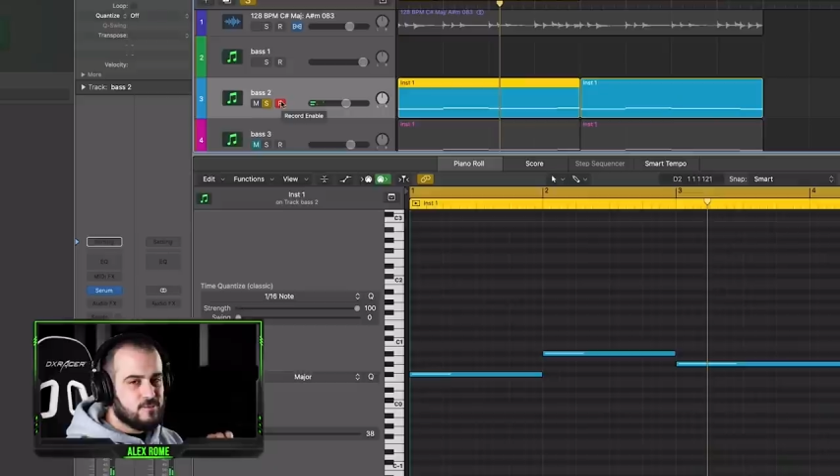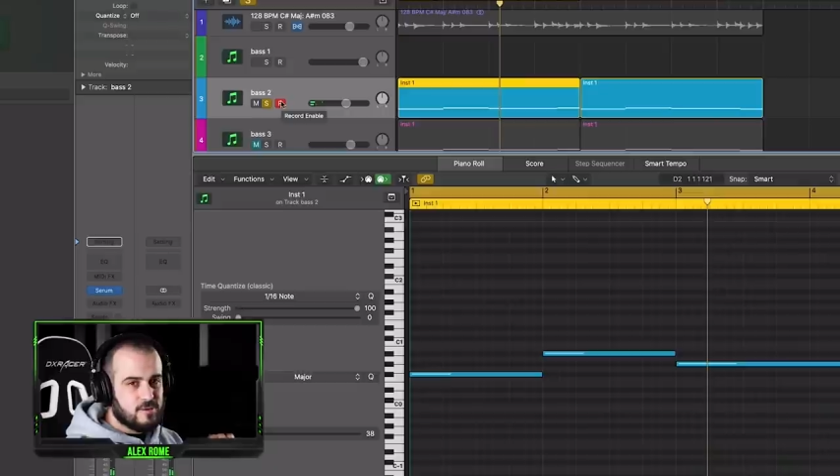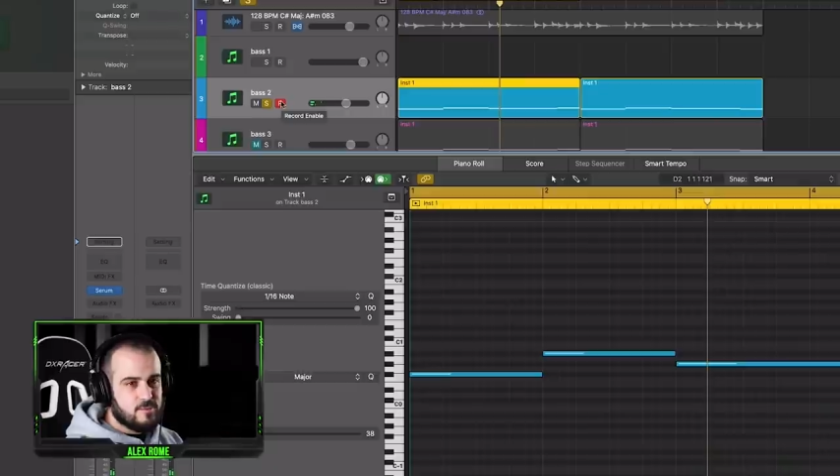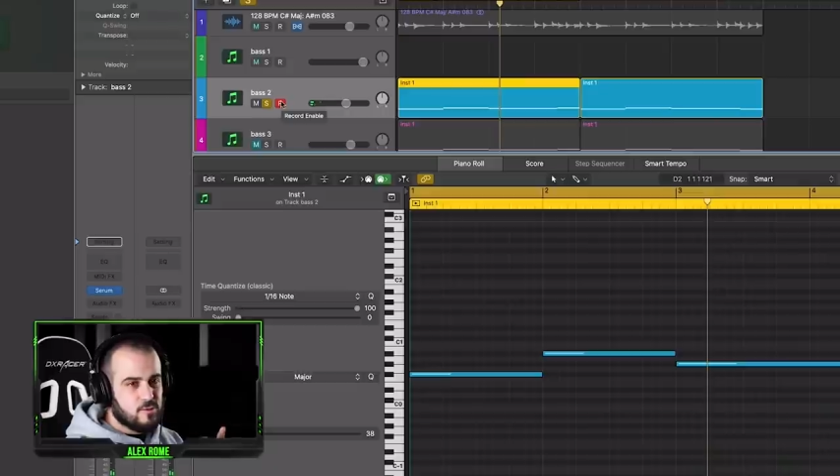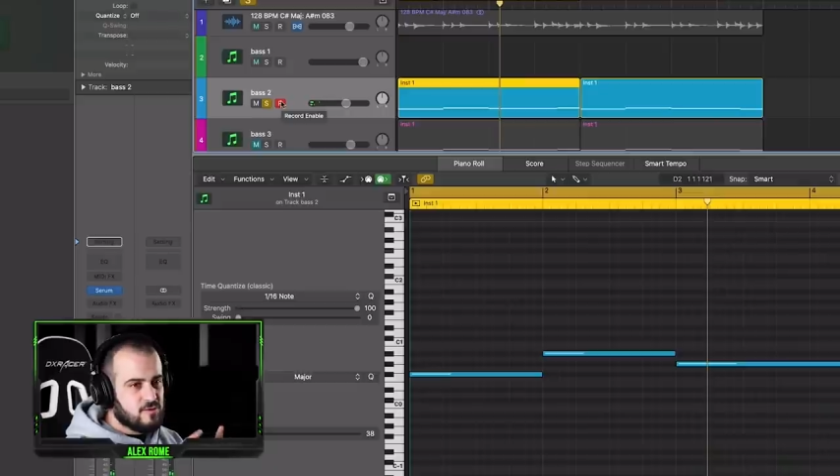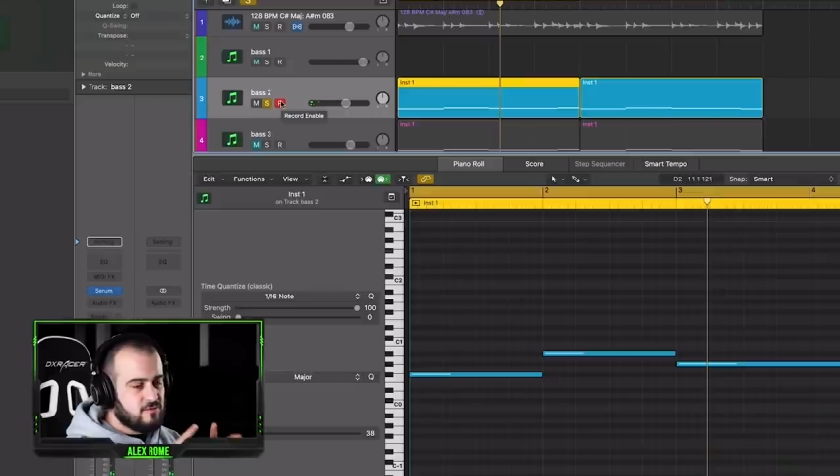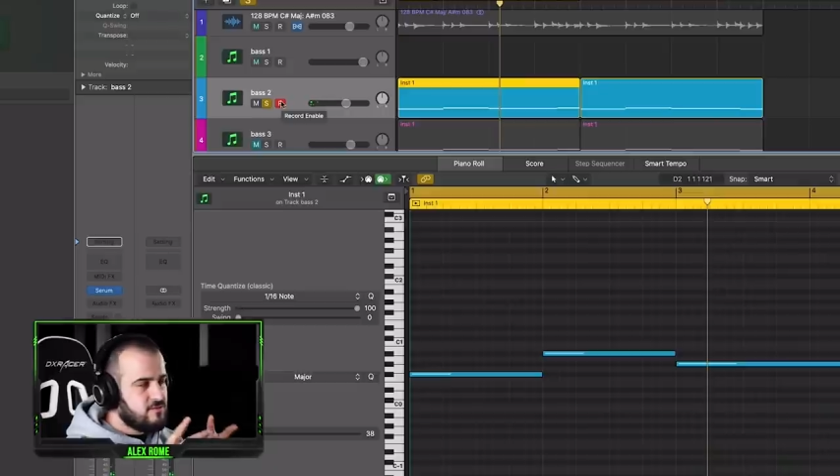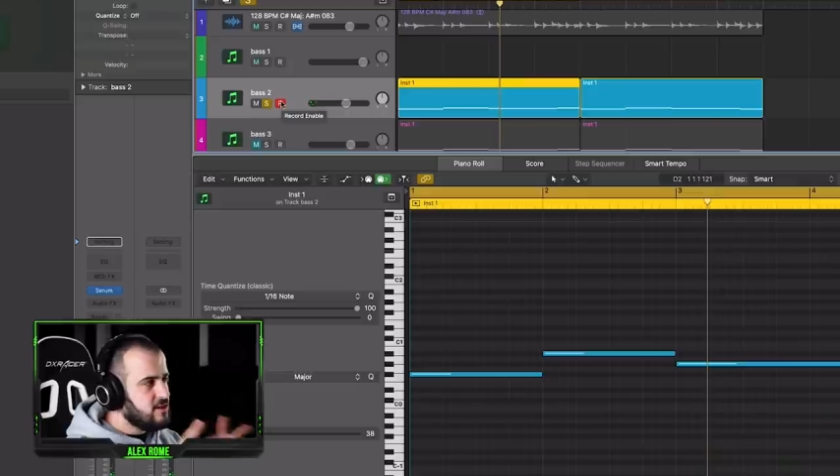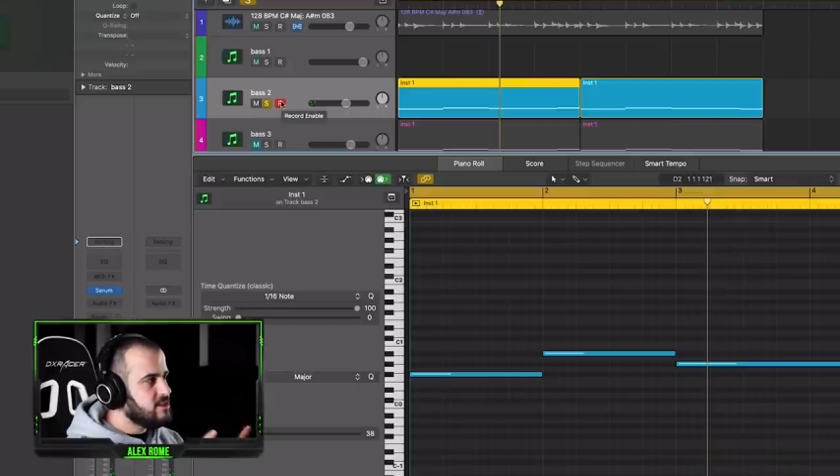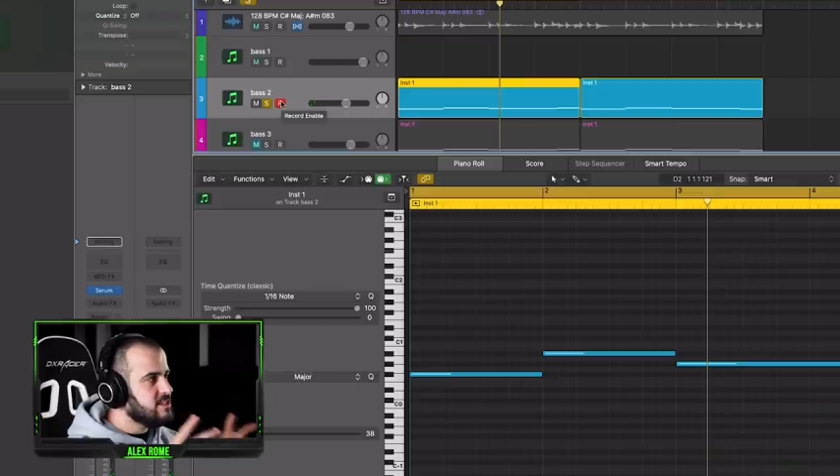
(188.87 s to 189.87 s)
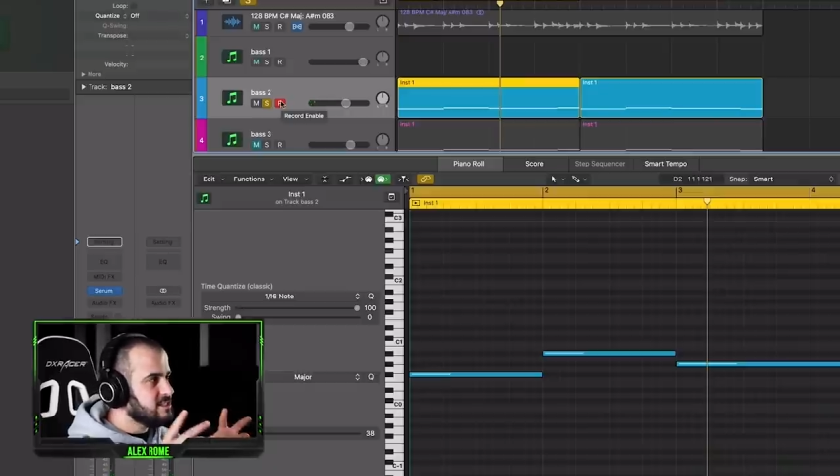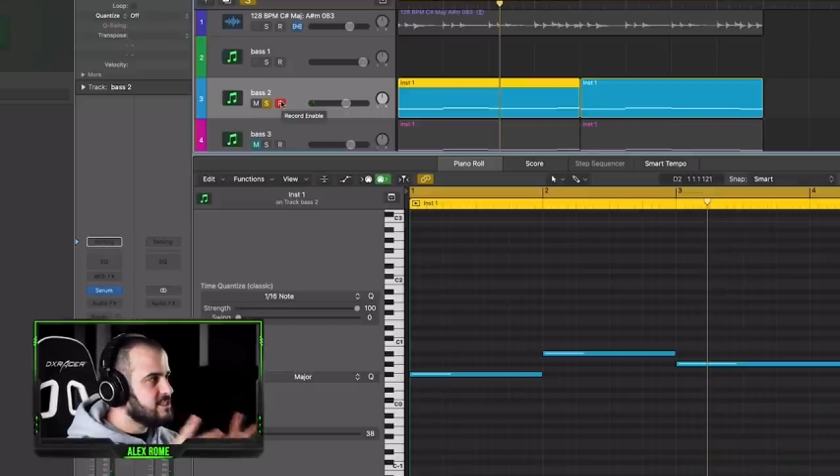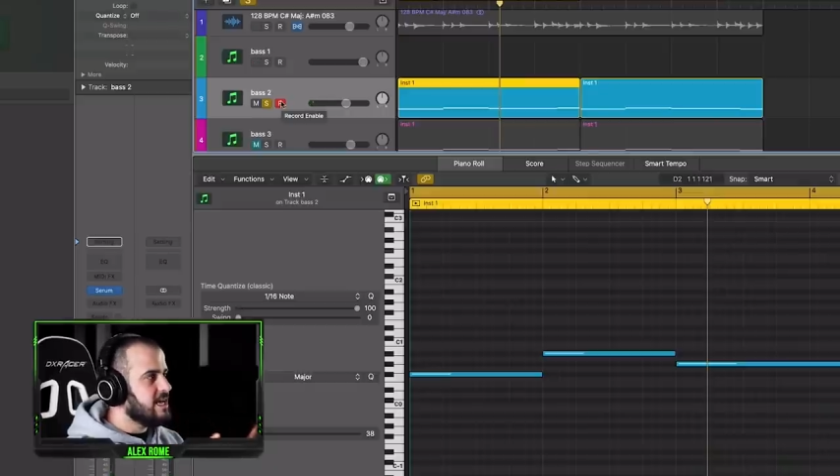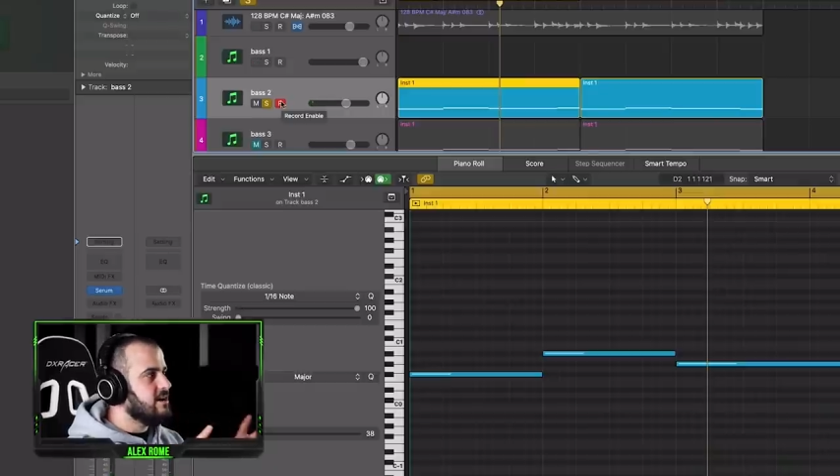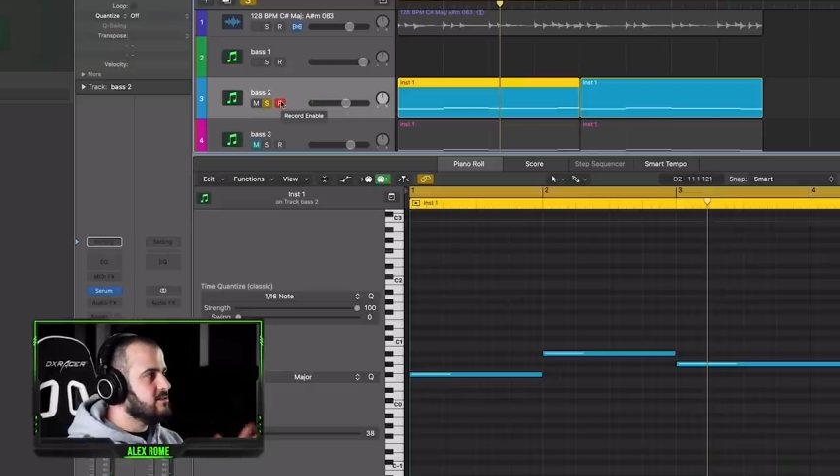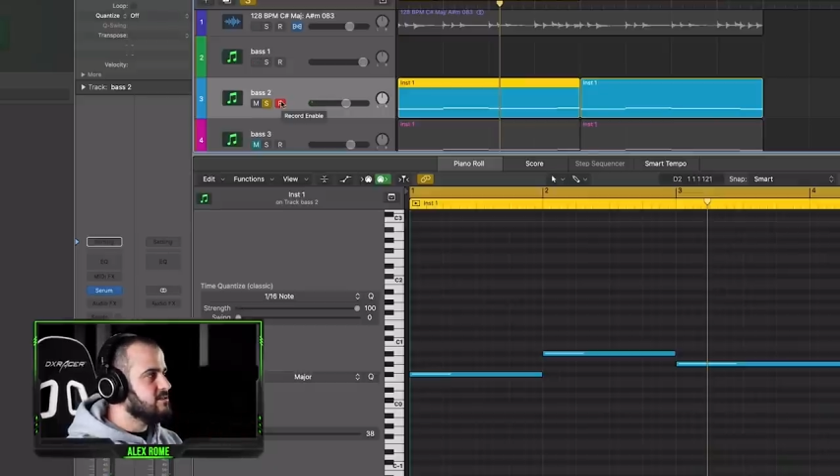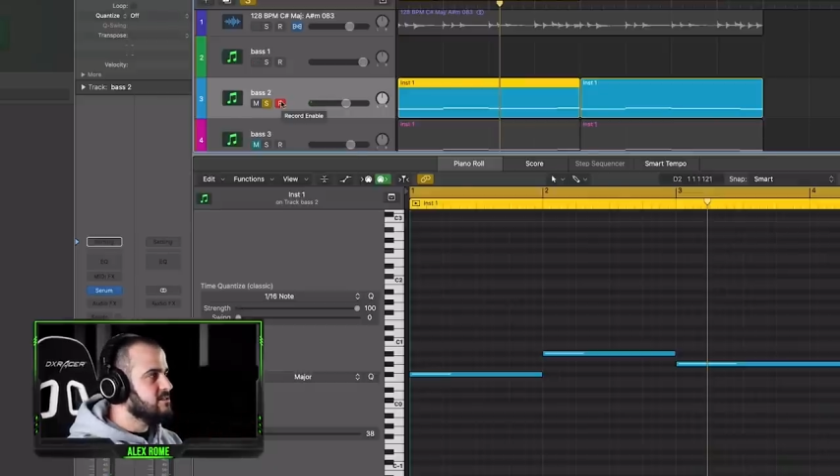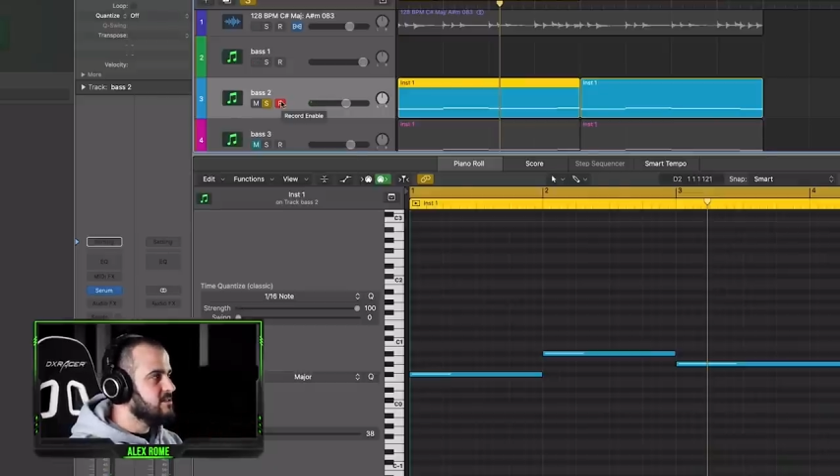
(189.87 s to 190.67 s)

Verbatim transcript: one of the most filling sounds.